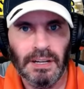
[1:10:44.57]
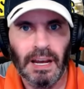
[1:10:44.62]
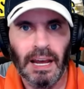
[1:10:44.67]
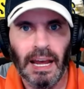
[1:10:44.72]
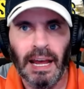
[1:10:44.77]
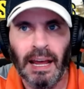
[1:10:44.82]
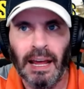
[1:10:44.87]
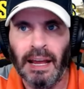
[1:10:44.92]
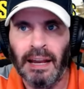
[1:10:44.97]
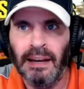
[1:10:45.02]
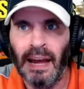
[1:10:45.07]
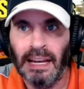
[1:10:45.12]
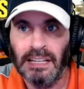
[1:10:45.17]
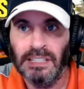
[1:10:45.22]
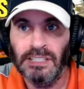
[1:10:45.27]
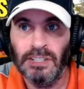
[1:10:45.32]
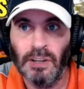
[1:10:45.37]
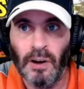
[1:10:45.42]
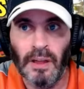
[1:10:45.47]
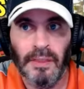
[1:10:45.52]
and I
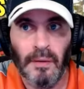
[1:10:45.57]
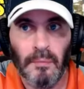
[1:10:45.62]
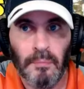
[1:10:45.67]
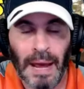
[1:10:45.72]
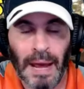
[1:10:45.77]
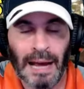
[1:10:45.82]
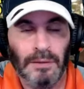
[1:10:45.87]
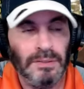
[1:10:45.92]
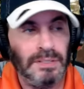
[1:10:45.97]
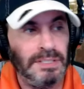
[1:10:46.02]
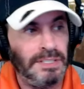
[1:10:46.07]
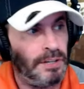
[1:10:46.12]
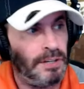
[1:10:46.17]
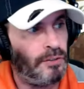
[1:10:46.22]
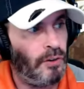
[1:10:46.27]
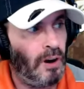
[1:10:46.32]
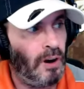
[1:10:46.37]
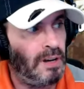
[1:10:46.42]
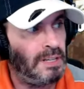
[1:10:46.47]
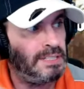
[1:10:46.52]
saw the mountains
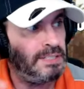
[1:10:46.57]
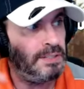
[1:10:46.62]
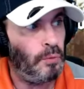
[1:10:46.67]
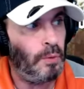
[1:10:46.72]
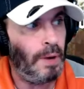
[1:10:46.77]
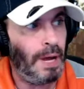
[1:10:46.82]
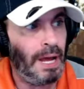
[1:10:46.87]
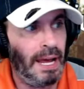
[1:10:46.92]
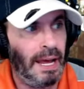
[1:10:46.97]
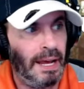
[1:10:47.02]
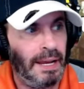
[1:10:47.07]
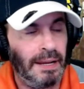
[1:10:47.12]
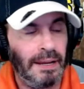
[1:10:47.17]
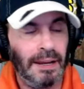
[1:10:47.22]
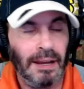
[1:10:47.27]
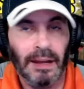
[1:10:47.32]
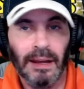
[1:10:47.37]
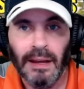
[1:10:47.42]
across the way,